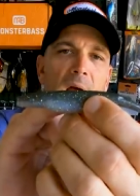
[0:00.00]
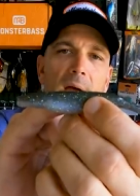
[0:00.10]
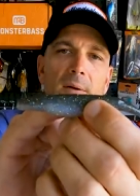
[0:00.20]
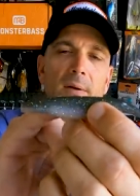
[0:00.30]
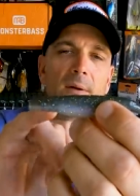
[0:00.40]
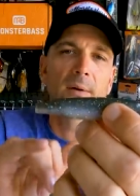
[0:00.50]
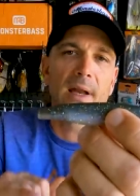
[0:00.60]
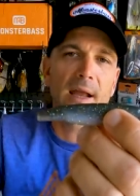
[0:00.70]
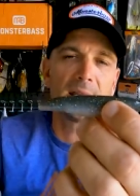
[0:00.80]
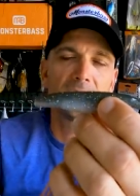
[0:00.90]
I don't know,
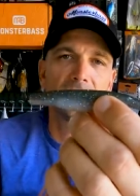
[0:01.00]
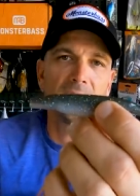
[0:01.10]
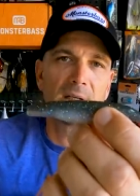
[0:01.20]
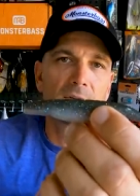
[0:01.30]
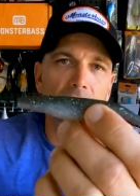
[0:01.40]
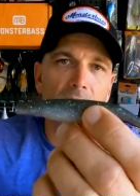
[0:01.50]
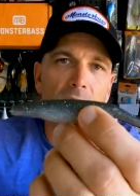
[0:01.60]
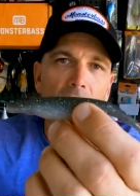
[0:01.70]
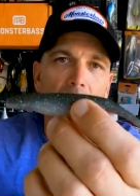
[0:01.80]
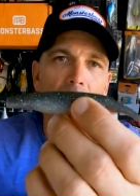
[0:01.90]
an eighth of an inch or
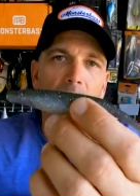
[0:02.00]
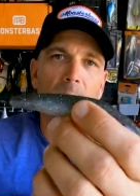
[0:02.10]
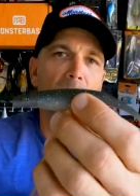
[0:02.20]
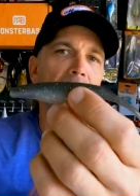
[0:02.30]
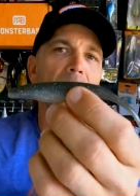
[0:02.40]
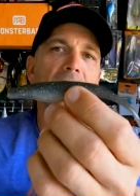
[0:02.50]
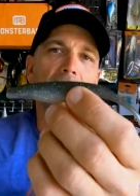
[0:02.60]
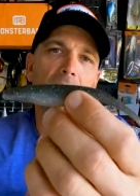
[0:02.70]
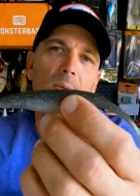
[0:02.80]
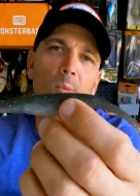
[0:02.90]
so, maybe a
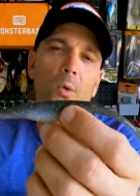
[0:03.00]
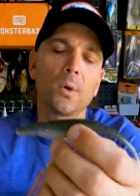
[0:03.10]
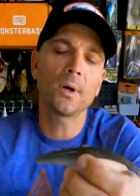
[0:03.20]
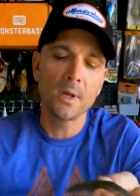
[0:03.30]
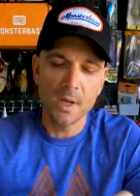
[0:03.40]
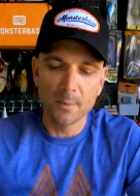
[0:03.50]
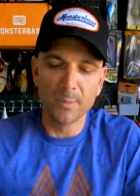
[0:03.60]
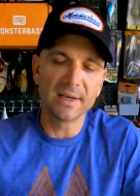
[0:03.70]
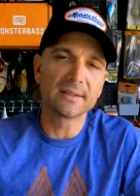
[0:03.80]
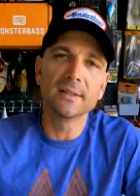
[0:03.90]
hair more,
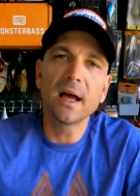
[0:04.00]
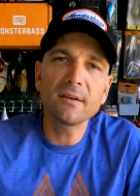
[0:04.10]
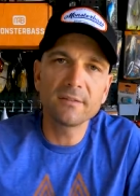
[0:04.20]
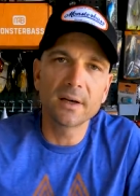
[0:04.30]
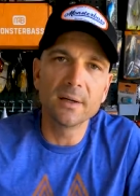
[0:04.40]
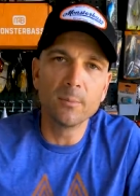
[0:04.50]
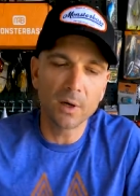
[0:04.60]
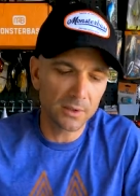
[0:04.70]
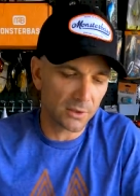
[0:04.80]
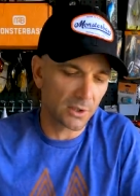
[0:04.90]
but it's not very
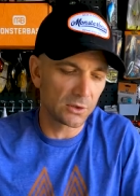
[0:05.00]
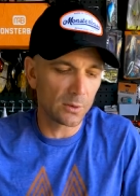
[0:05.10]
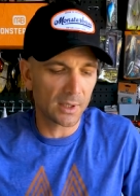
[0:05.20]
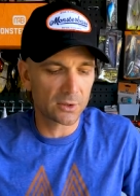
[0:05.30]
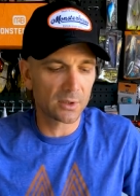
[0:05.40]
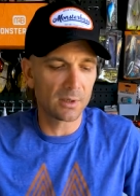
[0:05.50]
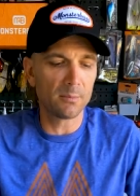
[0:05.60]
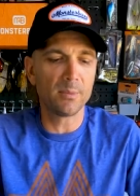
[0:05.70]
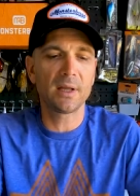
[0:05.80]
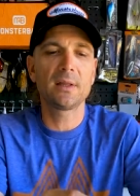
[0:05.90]
much because you actually
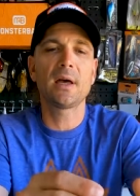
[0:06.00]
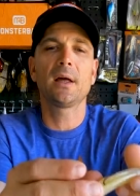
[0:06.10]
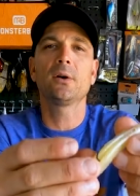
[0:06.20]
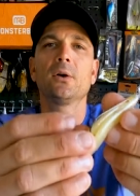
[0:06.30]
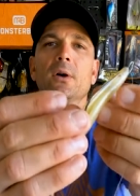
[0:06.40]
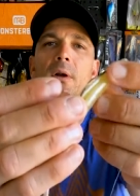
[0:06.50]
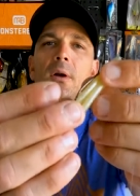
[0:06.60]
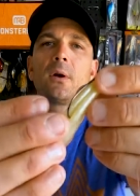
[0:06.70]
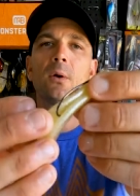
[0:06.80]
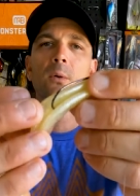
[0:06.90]
embed that
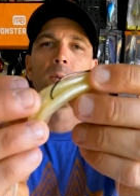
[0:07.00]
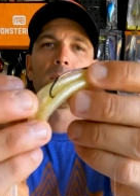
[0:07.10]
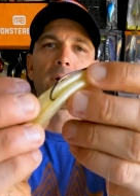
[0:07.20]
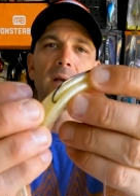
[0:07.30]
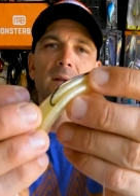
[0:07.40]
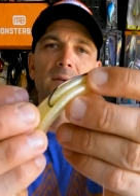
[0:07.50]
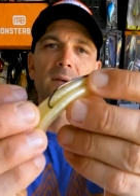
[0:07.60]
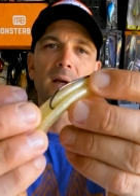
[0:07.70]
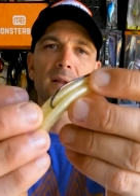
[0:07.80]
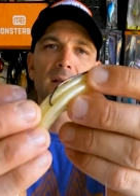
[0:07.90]
hook right
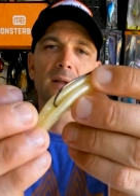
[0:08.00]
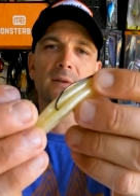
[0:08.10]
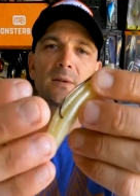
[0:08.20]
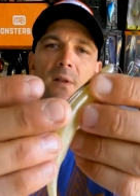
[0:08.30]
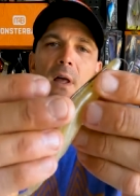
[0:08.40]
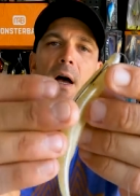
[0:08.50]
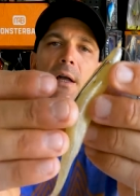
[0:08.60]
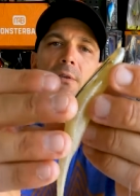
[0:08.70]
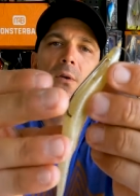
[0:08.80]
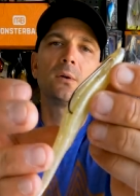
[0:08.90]
inside that
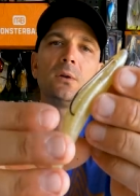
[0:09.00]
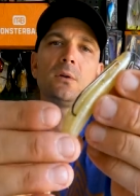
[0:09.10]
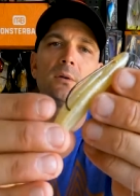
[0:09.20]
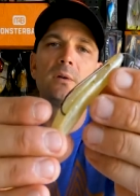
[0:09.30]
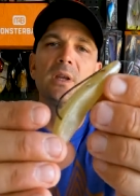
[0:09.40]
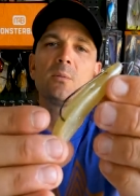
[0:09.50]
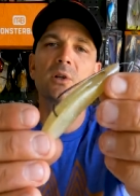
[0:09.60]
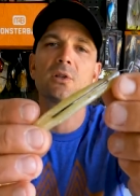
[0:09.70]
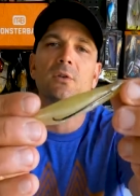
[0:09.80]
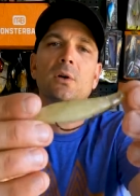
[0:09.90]
slot. So you don't need
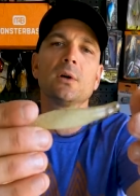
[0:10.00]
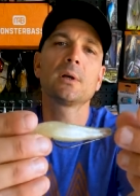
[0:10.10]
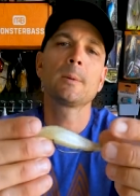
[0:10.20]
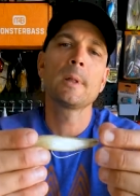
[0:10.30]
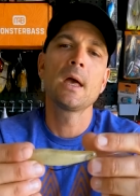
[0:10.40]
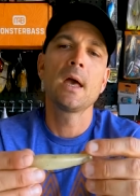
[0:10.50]
much of a hook.